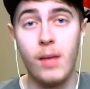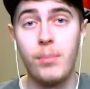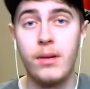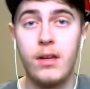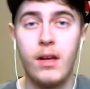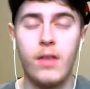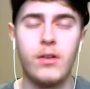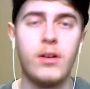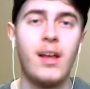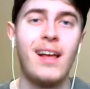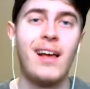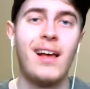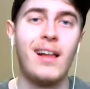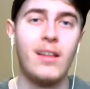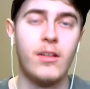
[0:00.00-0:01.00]
another
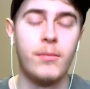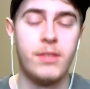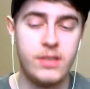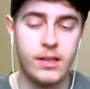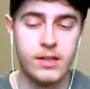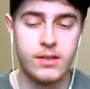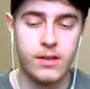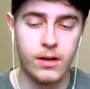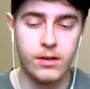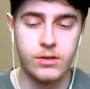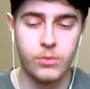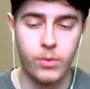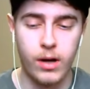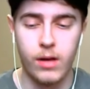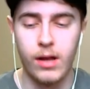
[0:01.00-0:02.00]
little assist there as
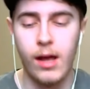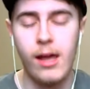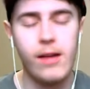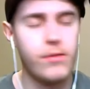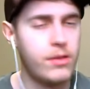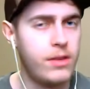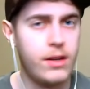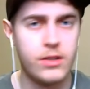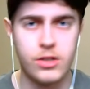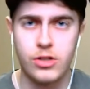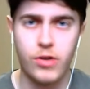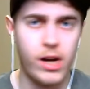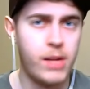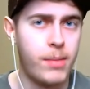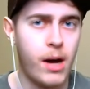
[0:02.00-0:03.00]
well. Everything's just
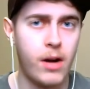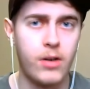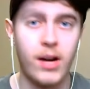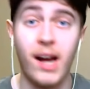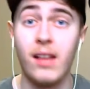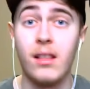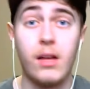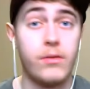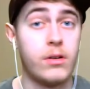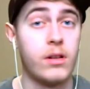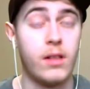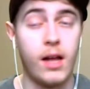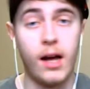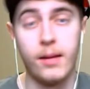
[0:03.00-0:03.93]
great about her. I love her a lot.